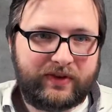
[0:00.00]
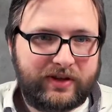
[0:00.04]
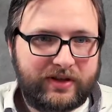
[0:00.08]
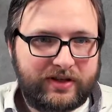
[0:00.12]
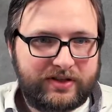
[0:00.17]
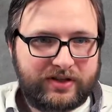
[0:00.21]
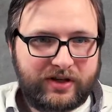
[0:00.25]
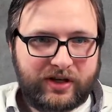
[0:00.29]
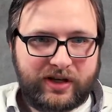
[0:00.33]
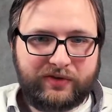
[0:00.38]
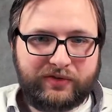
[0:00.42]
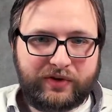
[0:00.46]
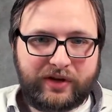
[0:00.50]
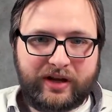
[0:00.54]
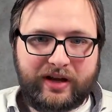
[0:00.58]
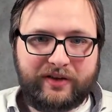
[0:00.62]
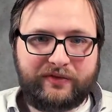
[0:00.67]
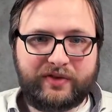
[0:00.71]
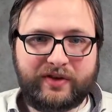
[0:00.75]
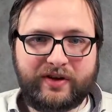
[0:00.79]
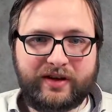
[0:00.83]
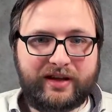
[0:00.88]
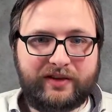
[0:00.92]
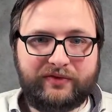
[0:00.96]
So if
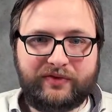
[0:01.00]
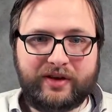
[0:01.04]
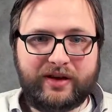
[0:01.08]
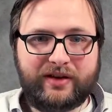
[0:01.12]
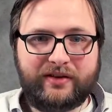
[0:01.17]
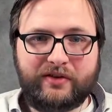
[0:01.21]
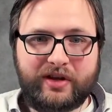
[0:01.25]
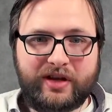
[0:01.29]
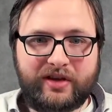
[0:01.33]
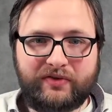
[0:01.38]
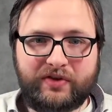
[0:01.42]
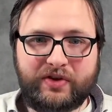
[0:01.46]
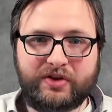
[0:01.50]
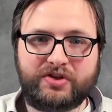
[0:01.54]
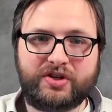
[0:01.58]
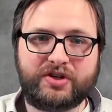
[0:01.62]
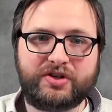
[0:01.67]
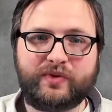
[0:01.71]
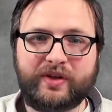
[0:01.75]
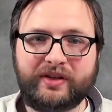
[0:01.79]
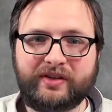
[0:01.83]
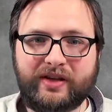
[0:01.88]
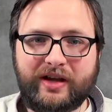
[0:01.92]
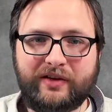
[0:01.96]
you
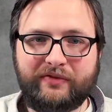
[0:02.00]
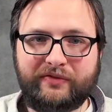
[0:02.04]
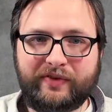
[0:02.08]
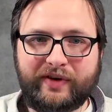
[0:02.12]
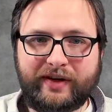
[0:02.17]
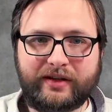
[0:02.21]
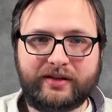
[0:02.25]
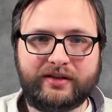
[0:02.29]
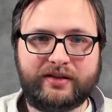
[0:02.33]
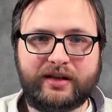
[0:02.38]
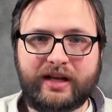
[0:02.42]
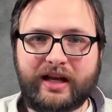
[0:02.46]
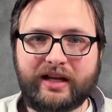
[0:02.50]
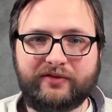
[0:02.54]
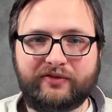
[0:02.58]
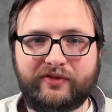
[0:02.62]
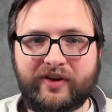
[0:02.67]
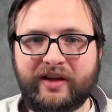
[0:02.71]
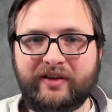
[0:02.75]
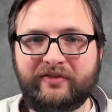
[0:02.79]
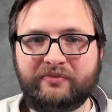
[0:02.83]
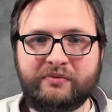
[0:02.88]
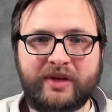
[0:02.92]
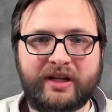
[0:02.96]
just want to have fun, like
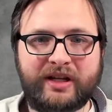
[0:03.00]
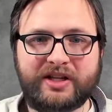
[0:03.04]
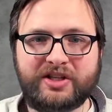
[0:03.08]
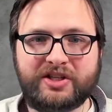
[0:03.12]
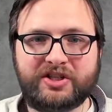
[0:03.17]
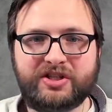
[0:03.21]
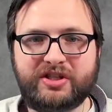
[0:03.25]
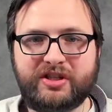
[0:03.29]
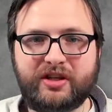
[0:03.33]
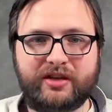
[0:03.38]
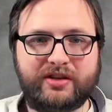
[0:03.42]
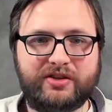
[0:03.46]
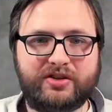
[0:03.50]
5 minutes,